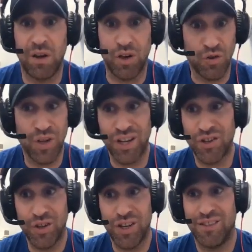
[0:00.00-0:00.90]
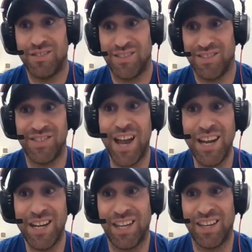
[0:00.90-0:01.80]
Are you getting good at
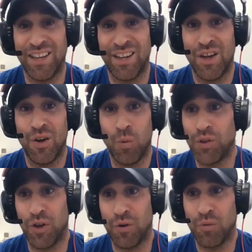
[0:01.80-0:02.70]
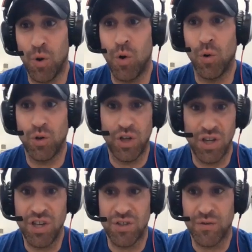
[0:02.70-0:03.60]
deciding what their role
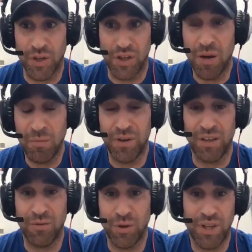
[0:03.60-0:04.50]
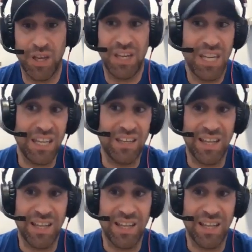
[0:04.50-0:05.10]
is for the company, what they need?